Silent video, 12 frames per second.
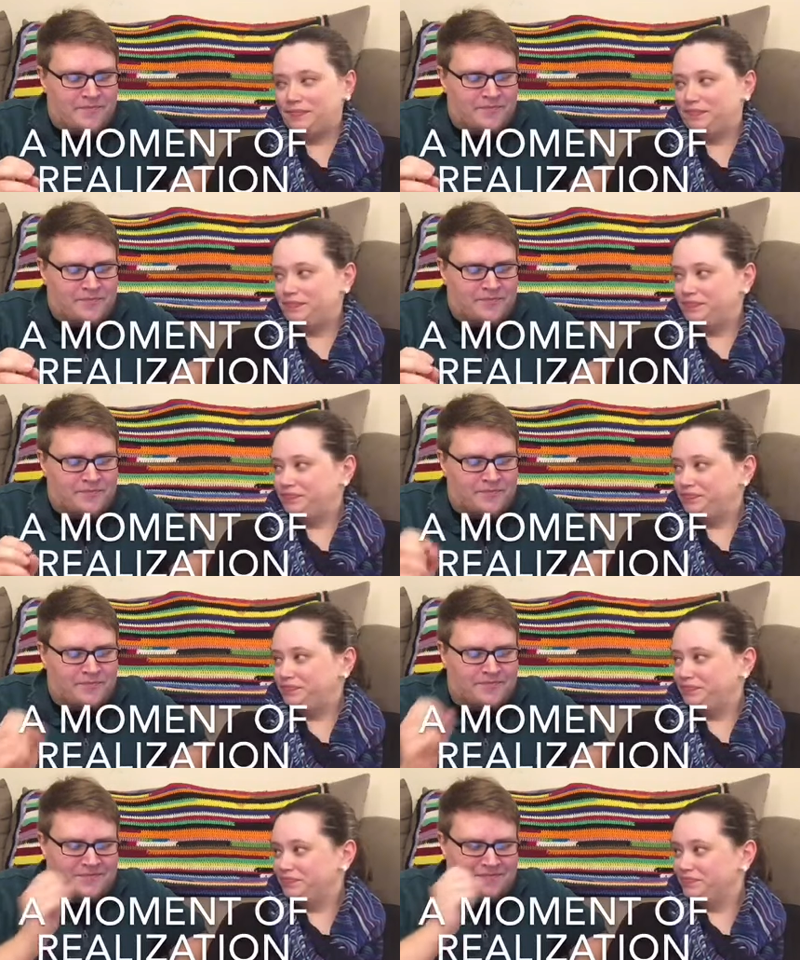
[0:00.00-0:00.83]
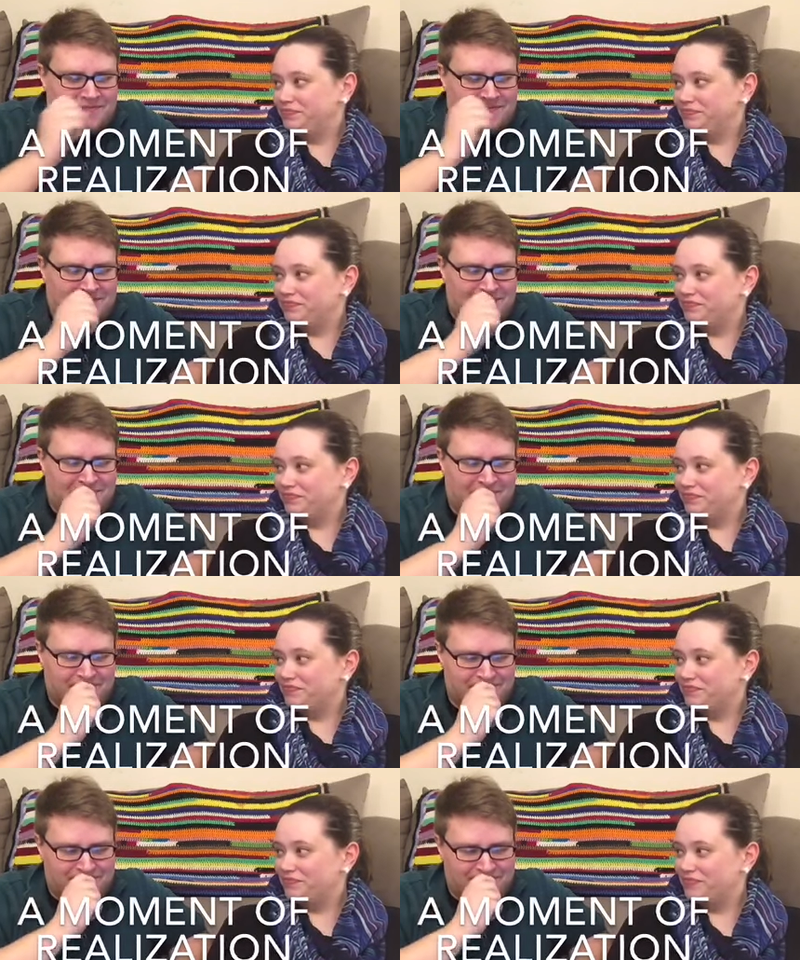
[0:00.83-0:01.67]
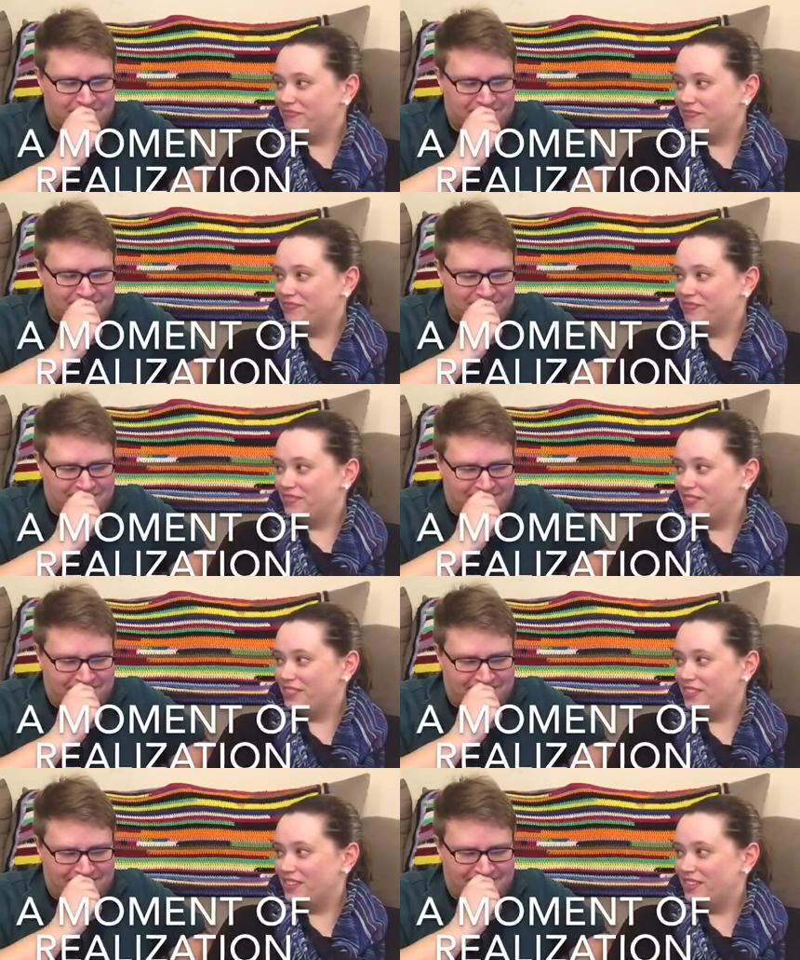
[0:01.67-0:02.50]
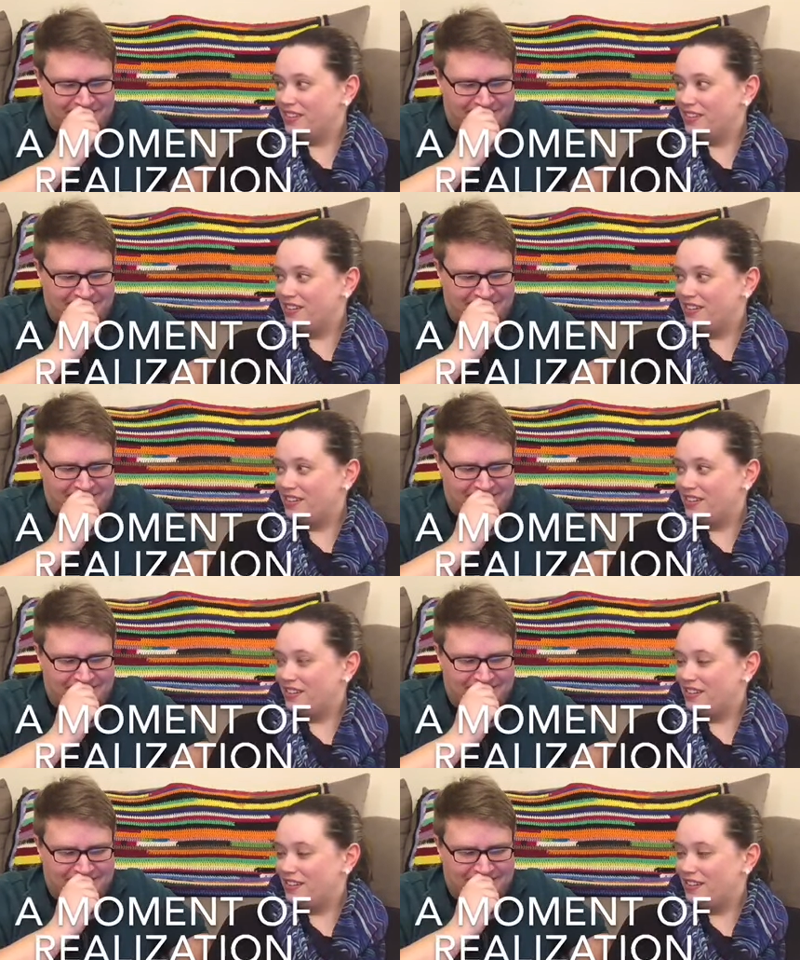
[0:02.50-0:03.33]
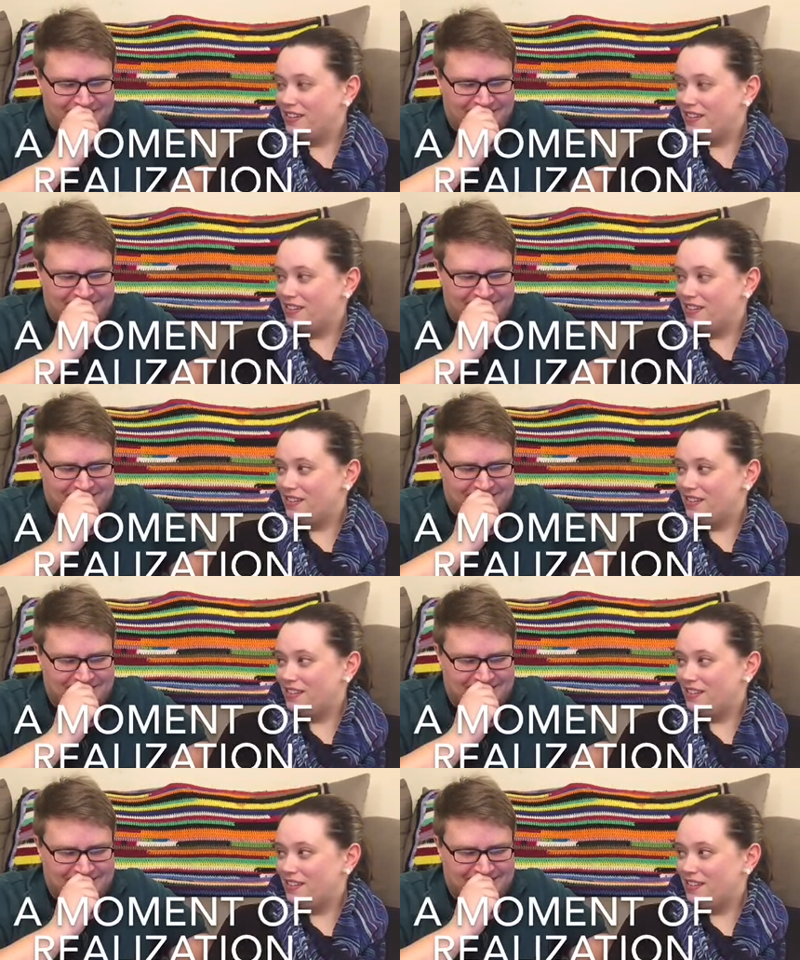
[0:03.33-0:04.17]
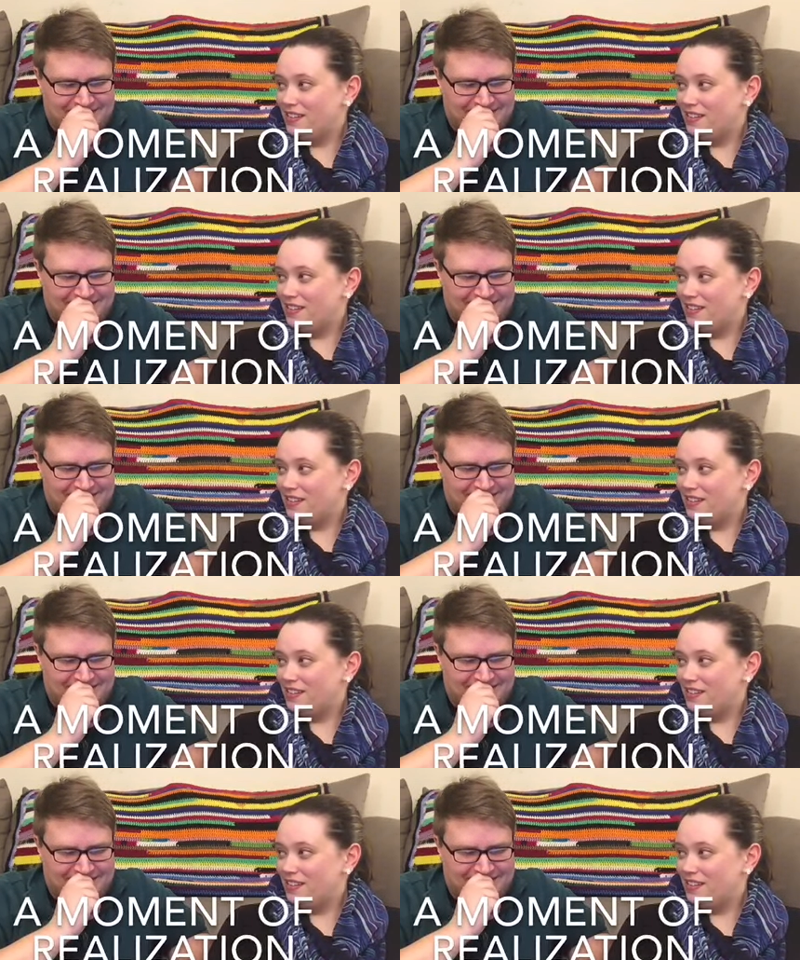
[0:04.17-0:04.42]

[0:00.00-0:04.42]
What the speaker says: Nothing is said.